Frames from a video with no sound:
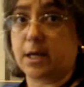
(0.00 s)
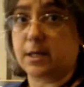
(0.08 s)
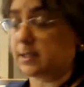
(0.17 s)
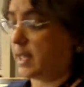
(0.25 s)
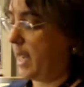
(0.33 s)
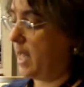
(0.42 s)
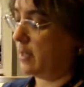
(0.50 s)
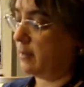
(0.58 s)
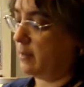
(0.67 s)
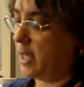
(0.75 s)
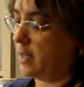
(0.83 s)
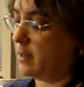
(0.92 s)
to scan it.
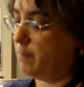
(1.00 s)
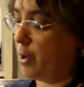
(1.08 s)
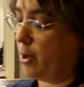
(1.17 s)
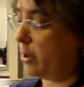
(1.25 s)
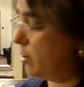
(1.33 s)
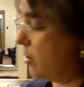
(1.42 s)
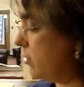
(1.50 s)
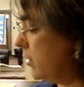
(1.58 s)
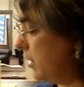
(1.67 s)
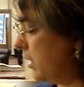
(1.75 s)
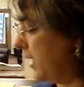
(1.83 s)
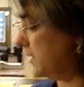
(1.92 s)
Again, the barcode
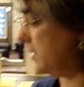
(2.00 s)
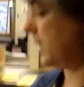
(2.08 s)
gets